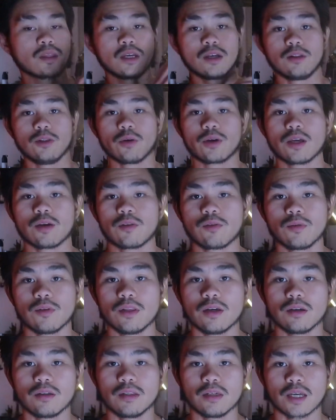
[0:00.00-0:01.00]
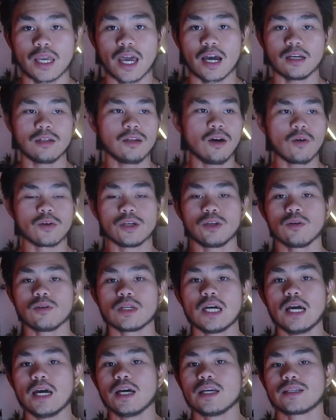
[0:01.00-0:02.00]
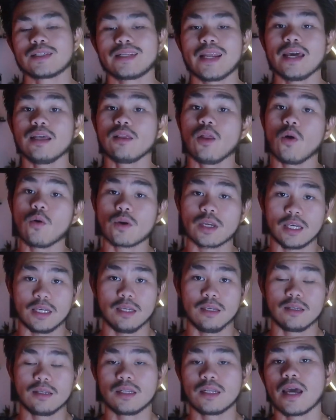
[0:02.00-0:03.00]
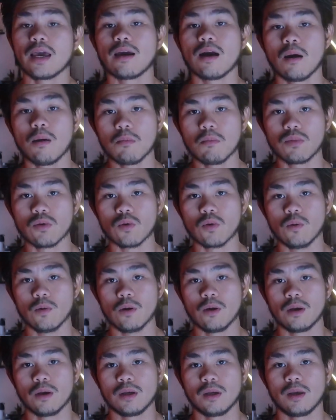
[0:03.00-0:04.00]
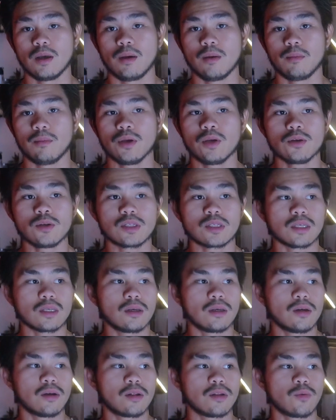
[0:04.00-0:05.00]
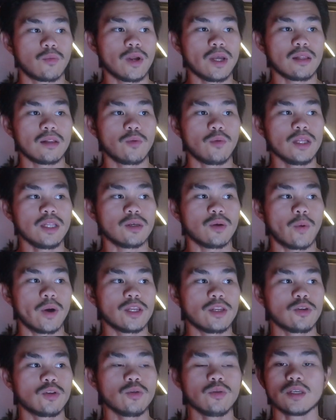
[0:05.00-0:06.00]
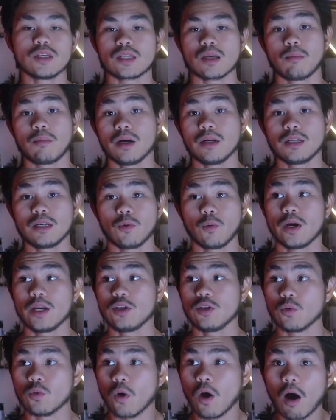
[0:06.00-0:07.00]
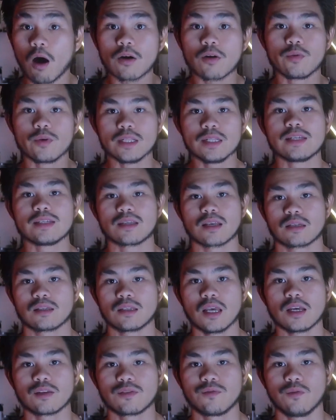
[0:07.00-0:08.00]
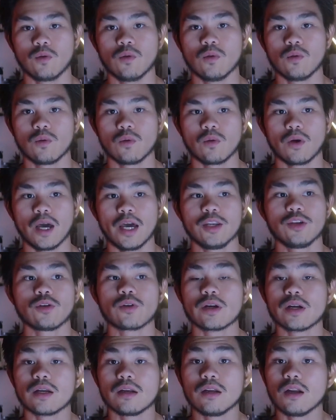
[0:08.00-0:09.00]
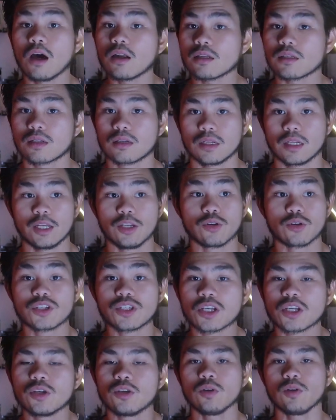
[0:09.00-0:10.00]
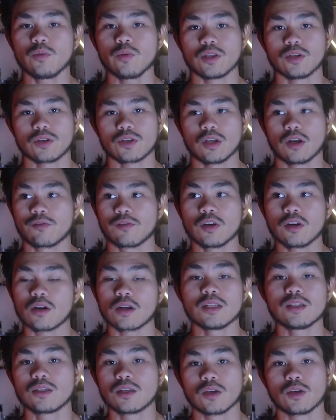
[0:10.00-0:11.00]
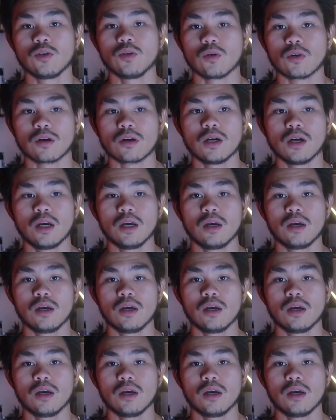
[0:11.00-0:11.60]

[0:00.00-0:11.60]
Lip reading: looking through the cat. No, you don't. Stay low-key, stay humble. Because really, when you do this abundant, when you are really successful, and you're secure with yourself, you're not insecure,